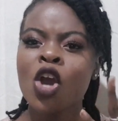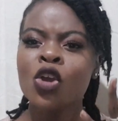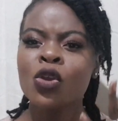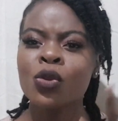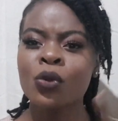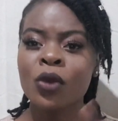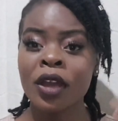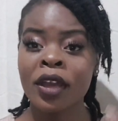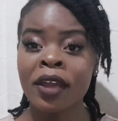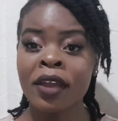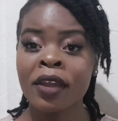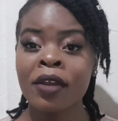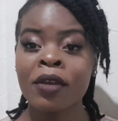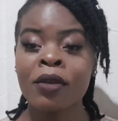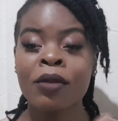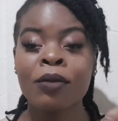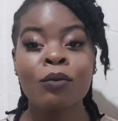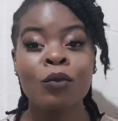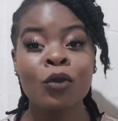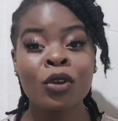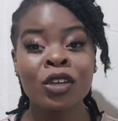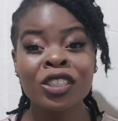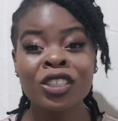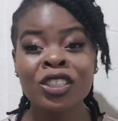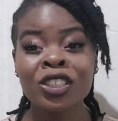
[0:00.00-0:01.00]
your hair
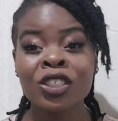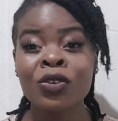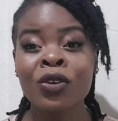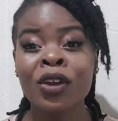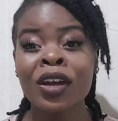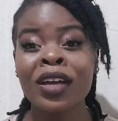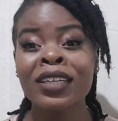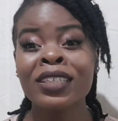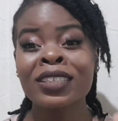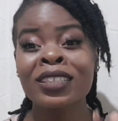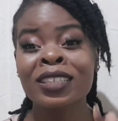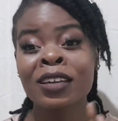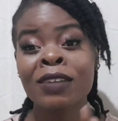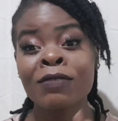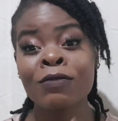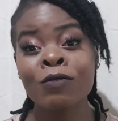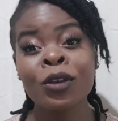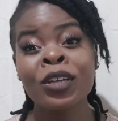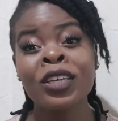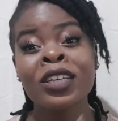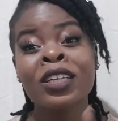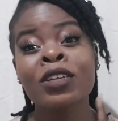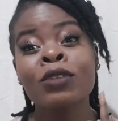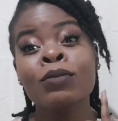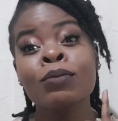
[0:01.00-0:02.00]
moisturized and
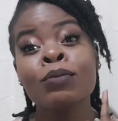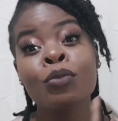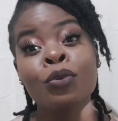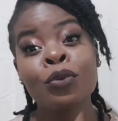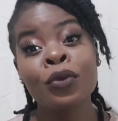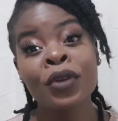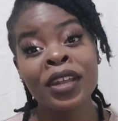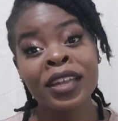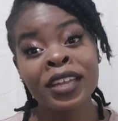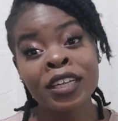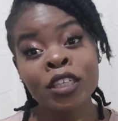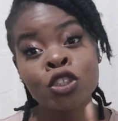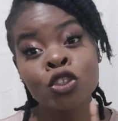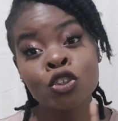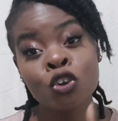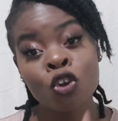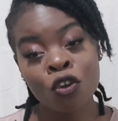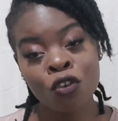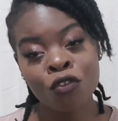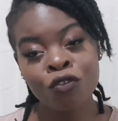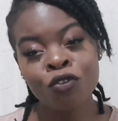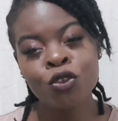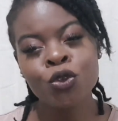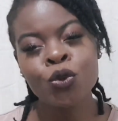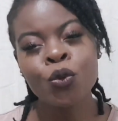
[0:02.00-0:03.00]
avoiding breakage
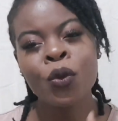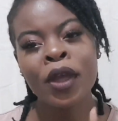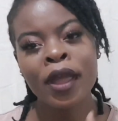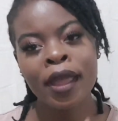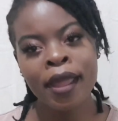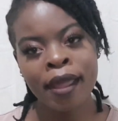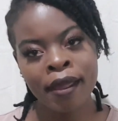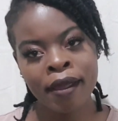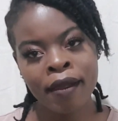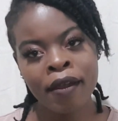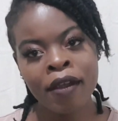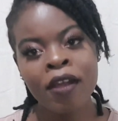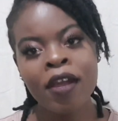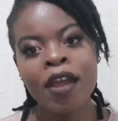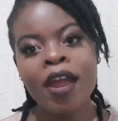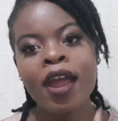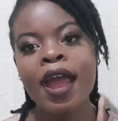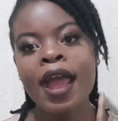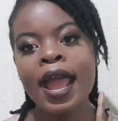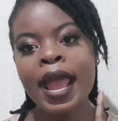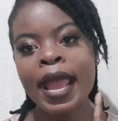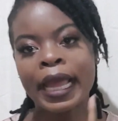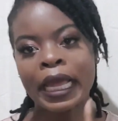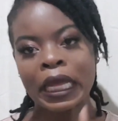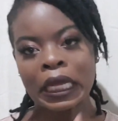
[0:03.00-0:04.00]
of your hair
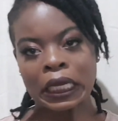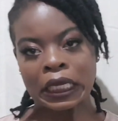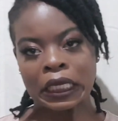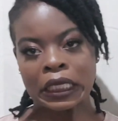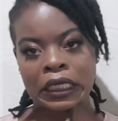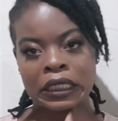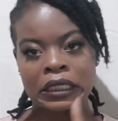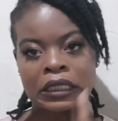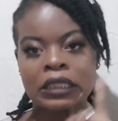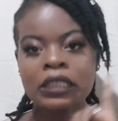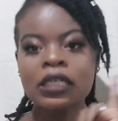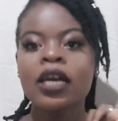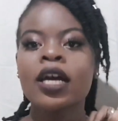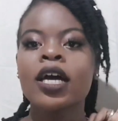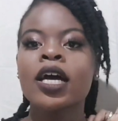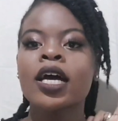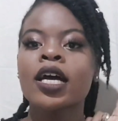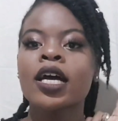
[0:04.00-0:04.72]
is